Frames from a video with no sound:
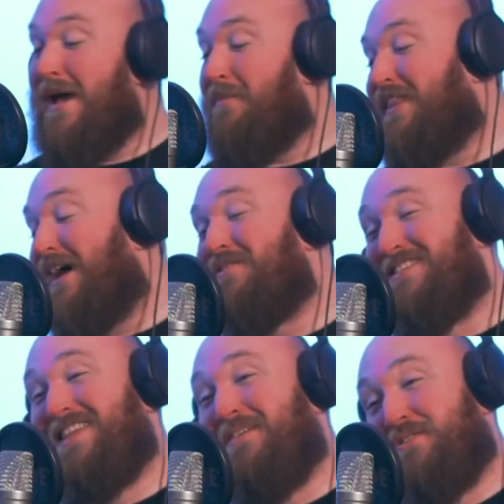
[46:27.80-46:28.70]
Maybe that
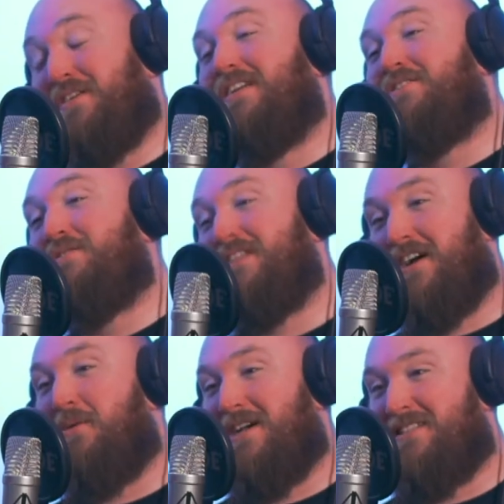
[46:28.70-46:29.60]
was they were trying to do
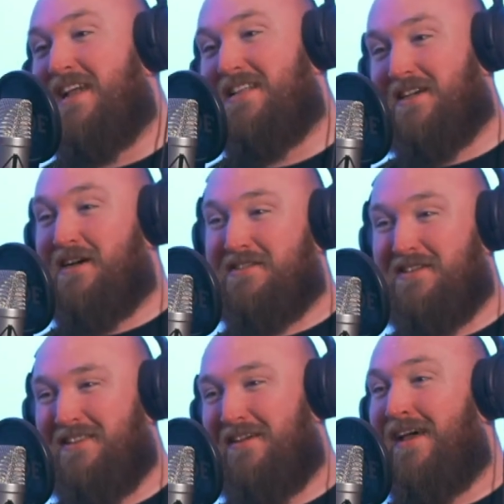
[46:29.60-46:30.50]
DIY
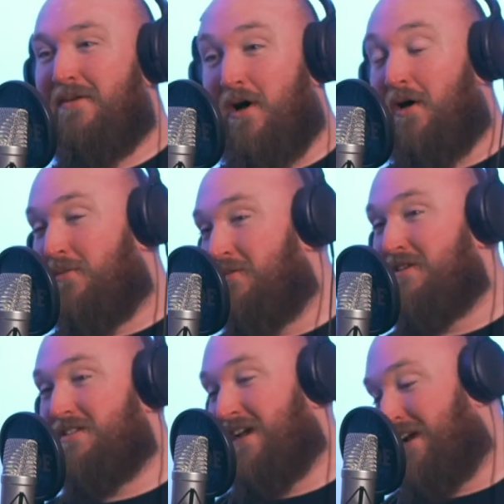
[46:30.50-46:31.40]
sanitizer. They're like, well, we'll
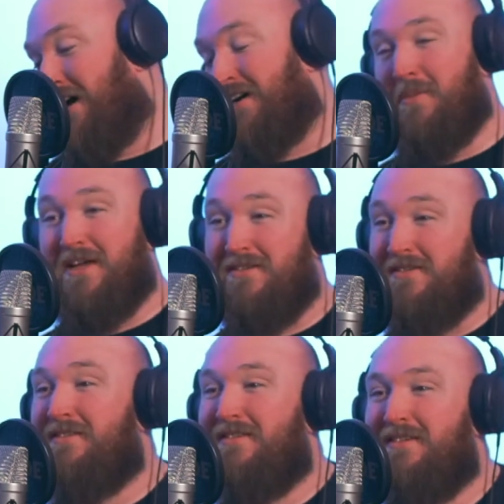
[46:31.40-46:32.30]
just Yeah. take Ahmed,
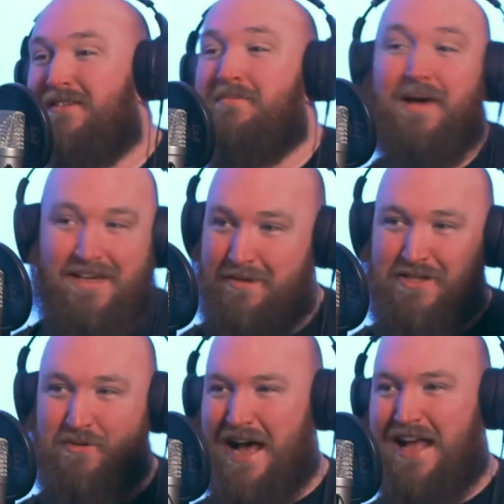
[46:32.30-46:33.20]
make him
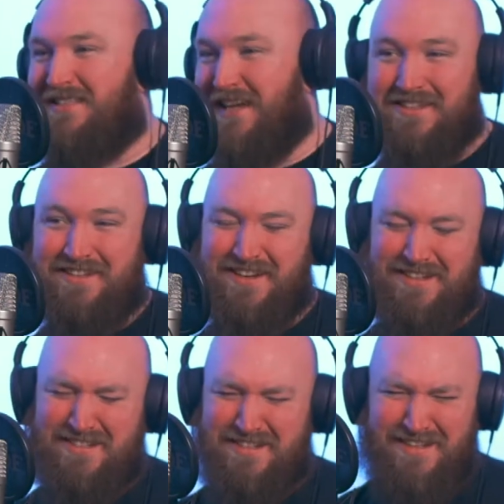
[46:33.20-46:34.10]
into a hand
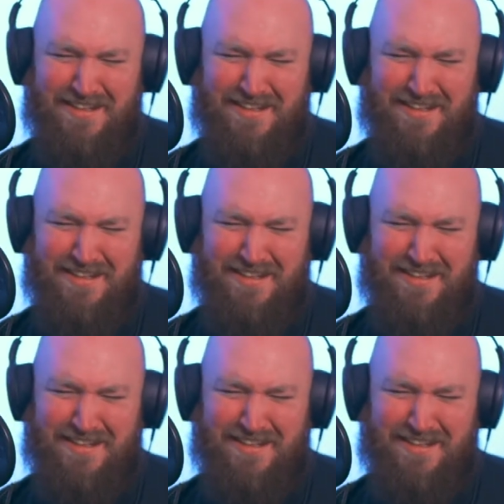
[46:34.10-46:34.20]
sanitizer.